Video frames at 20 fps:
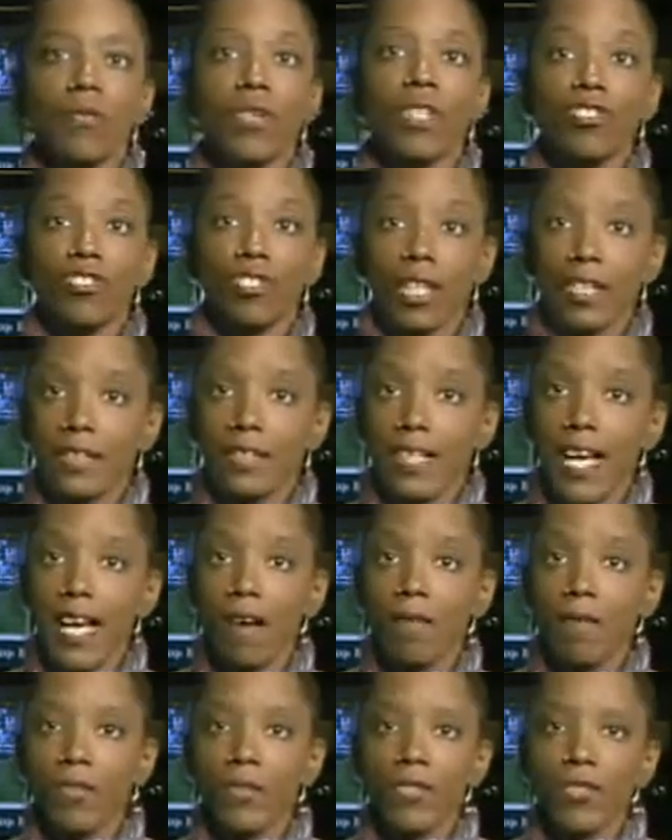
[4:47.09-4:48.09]
shut
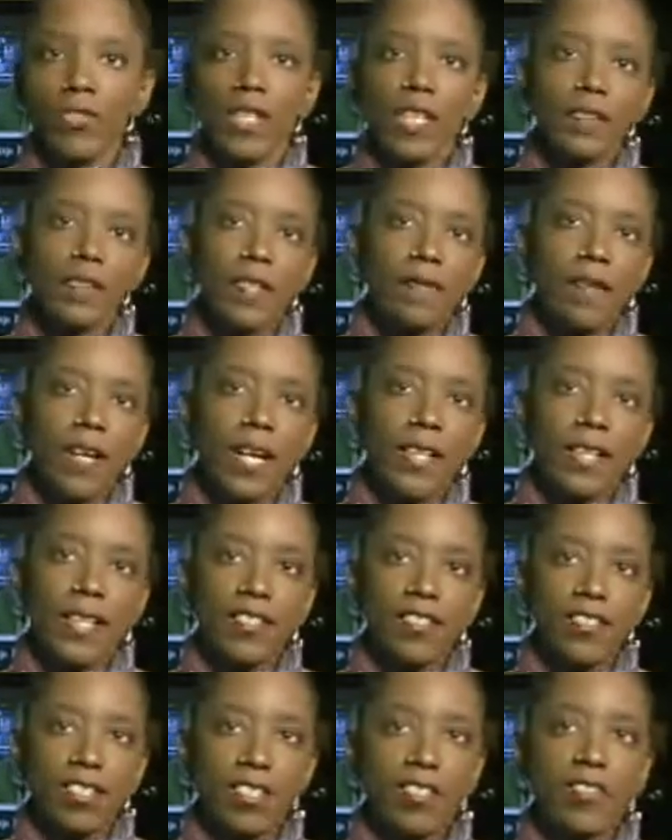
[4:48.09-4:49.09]
down for safety
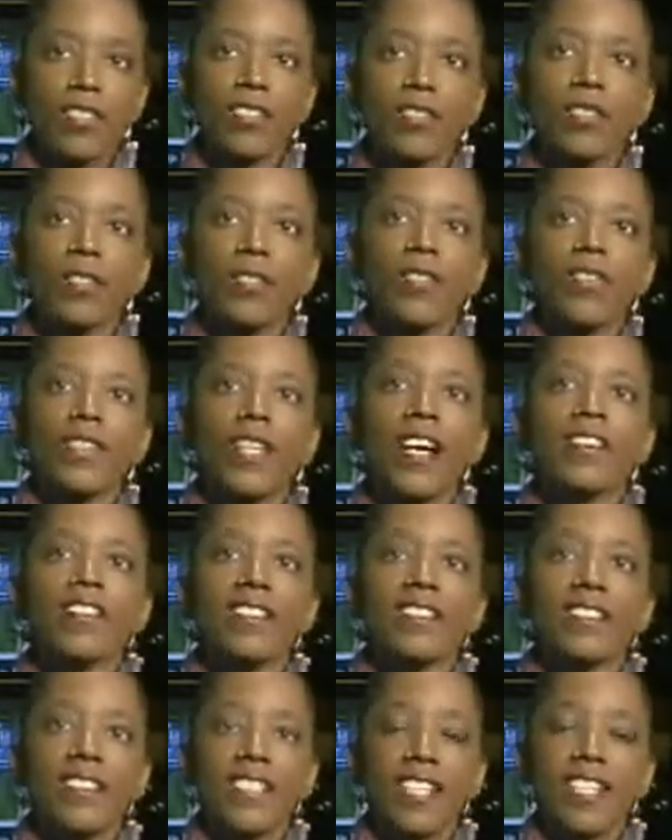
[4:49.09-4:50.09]
violations in
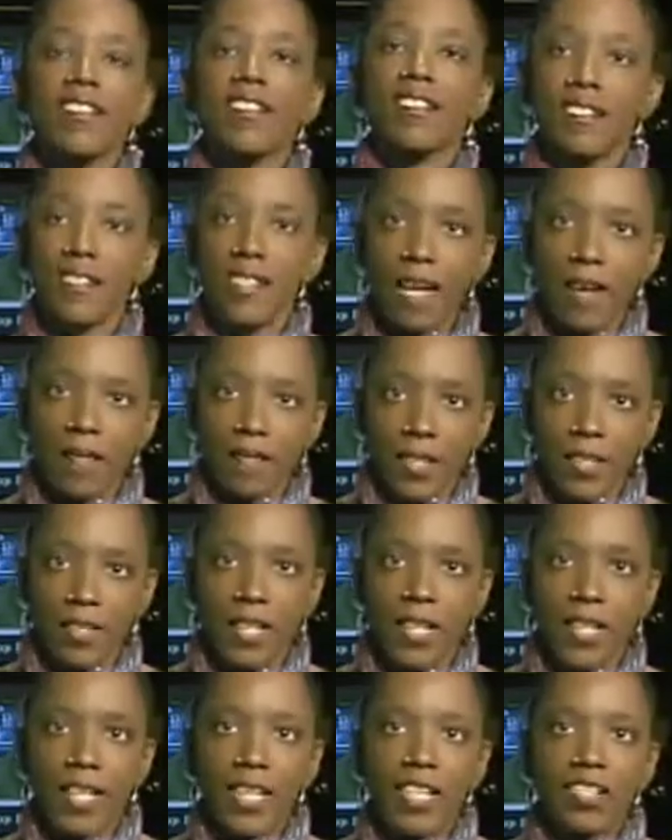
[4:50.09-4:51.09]
2006 and 7.
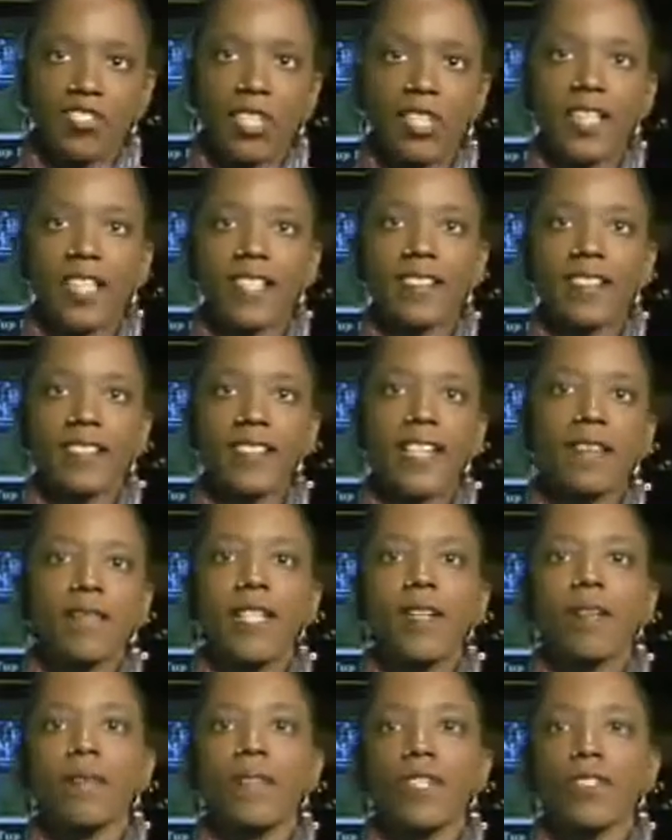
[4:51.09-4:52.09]
Chilean
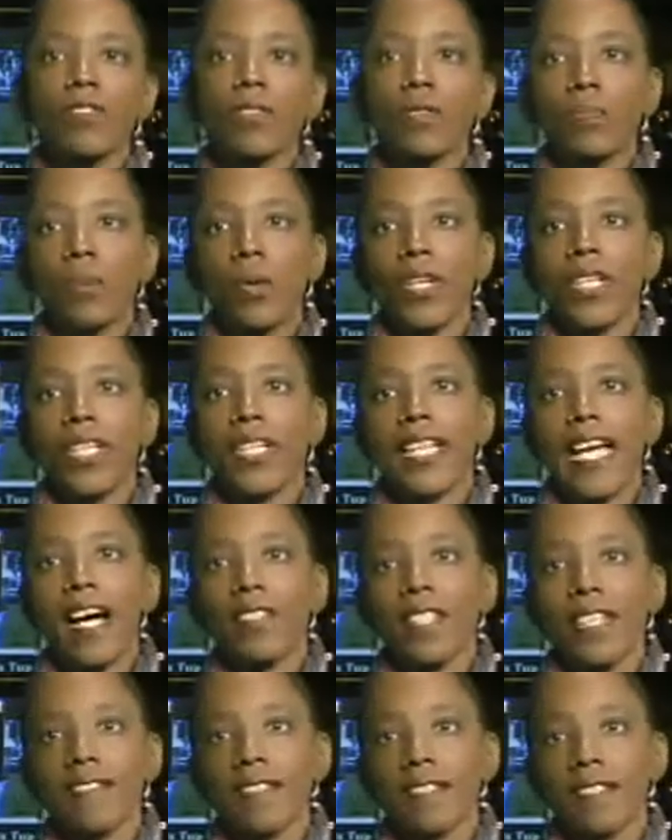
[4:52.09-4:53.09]
safety officials pointed
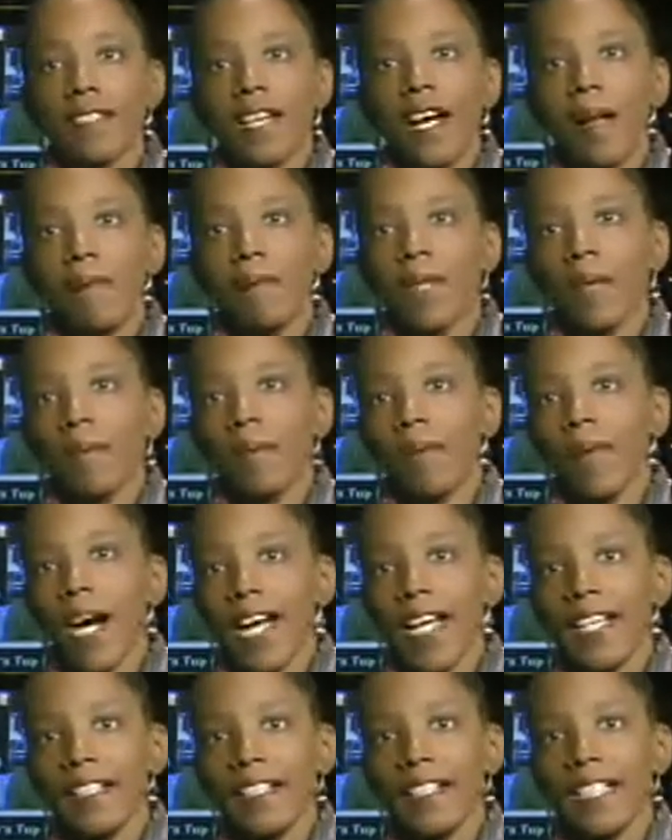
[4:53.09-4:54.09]
out at the time the
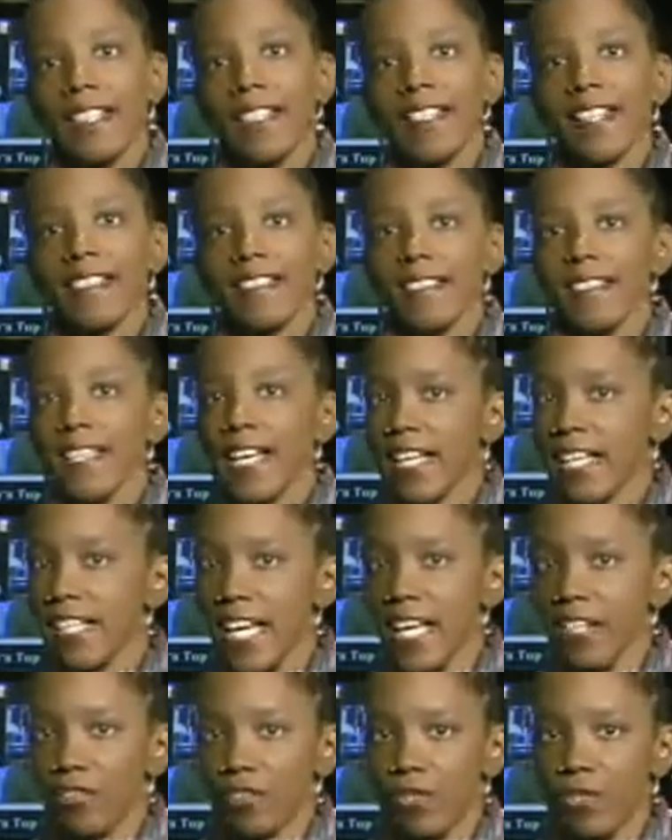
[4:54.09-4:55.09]
mine needed a second
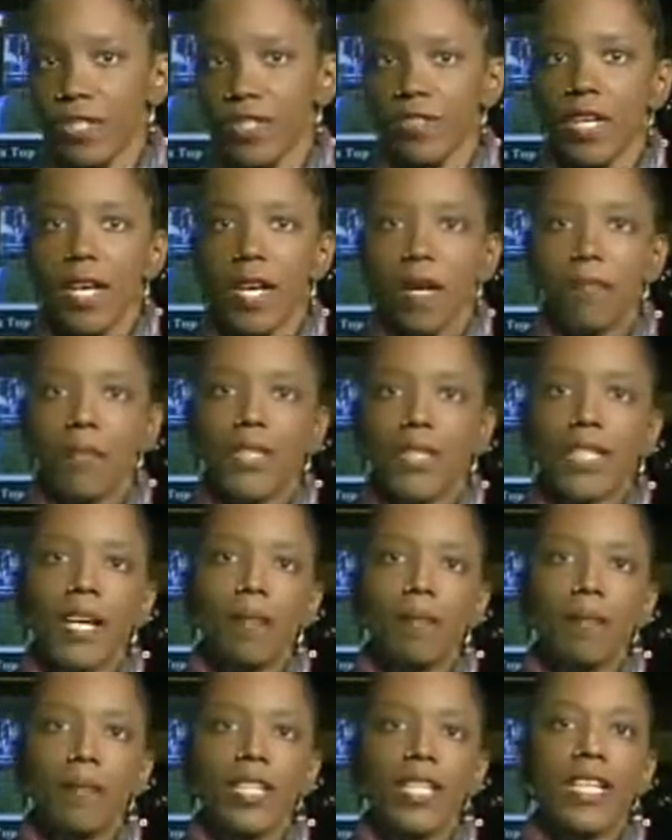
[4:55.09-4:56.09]
entrance, but the
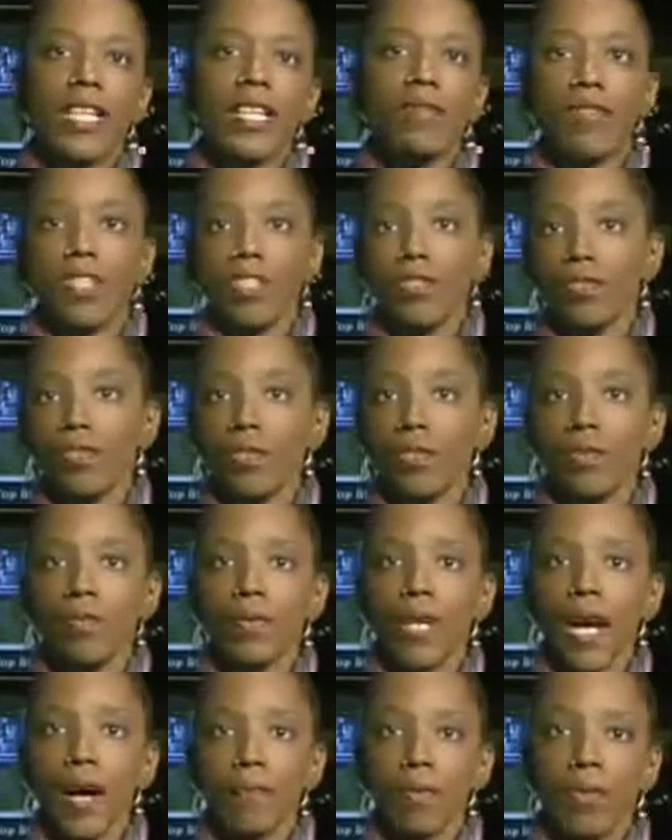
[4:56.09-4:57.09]
company
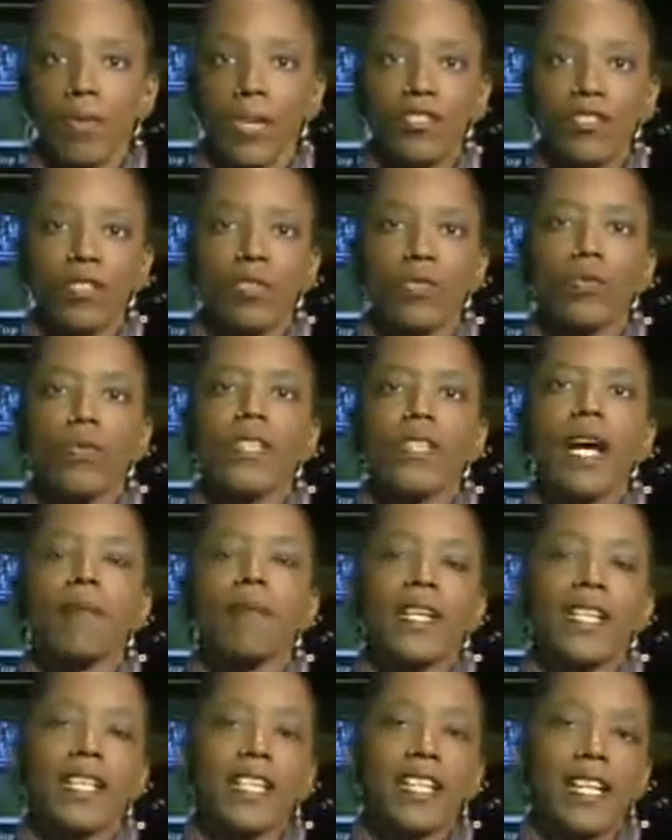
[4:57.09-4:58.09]
resumed operations without
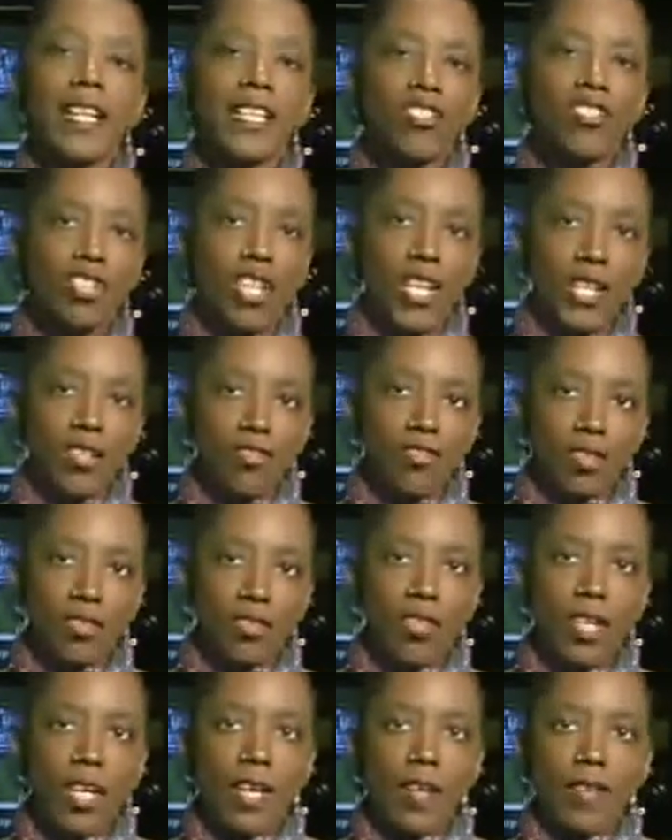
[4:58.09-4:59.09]
making any
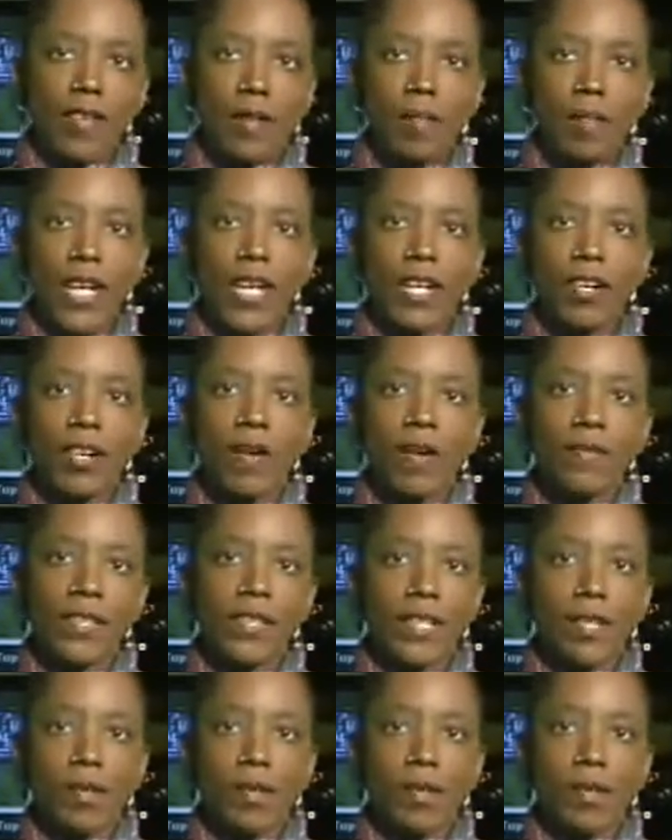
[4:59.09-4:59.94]
changes. The mayor of the